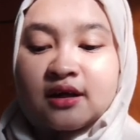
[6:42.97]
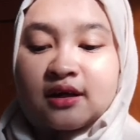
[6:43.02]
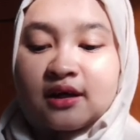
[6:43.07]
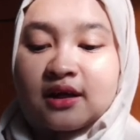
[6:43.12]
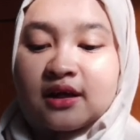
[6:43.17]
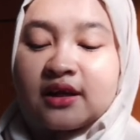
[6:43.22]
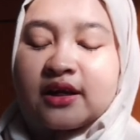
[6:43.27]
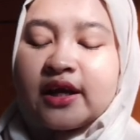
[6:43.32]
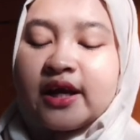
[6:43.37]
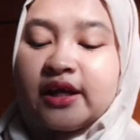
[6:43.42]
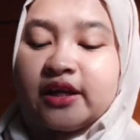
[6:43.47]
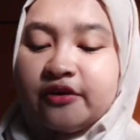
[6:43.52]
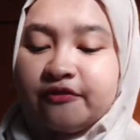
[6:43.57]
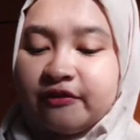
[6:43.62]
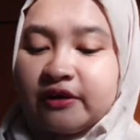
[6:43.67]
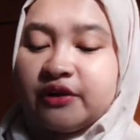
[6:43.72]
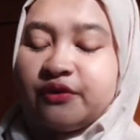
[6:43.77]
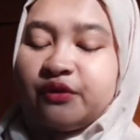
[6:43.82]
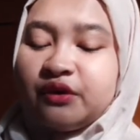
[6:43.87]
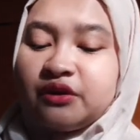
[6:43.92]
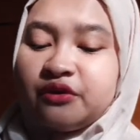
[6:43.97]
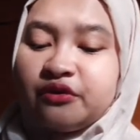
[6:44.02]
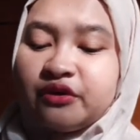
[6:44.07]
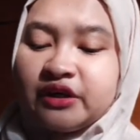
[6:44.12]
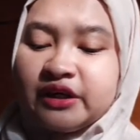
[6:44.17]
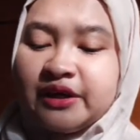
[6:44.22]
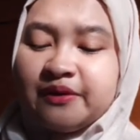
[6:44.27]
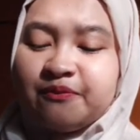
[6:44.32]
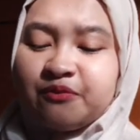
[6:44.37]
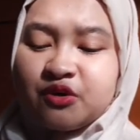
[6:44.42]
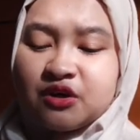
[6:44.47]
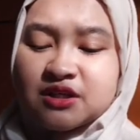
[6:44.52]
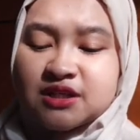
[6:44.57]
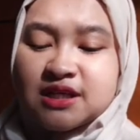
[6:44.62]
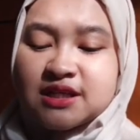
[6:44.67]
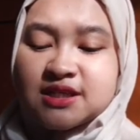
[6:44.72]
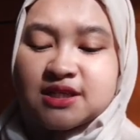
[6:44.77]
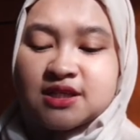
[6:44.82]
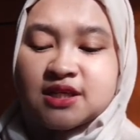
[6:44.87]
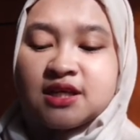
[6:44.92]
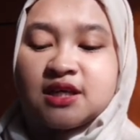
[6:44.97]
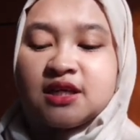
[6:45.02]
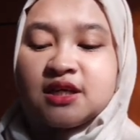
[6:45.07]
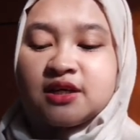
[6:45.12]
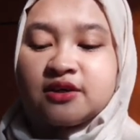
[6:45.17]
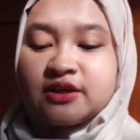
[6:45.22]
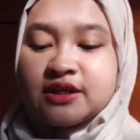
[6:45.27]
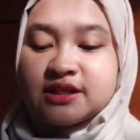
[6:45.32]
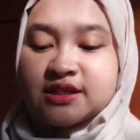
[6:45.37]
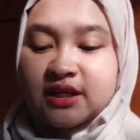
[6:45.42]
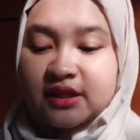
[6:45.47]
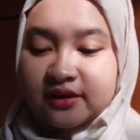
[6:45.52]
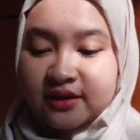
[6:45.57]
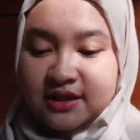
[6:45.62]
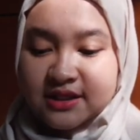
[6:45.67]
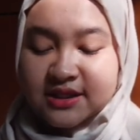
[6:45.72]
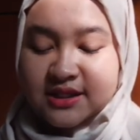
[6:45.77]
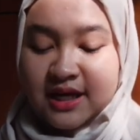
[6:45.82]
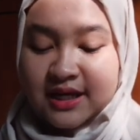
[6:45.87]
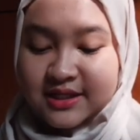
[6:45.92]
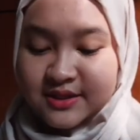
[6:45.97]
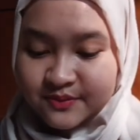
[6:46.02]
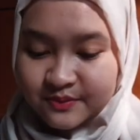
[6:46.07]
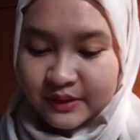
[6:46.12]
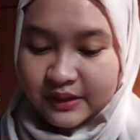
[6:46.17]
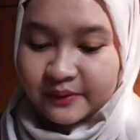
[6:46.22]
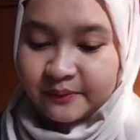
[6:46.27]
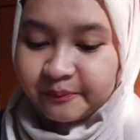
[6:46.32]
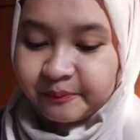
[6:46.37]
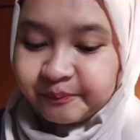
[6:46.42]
an individual learning process result assessment.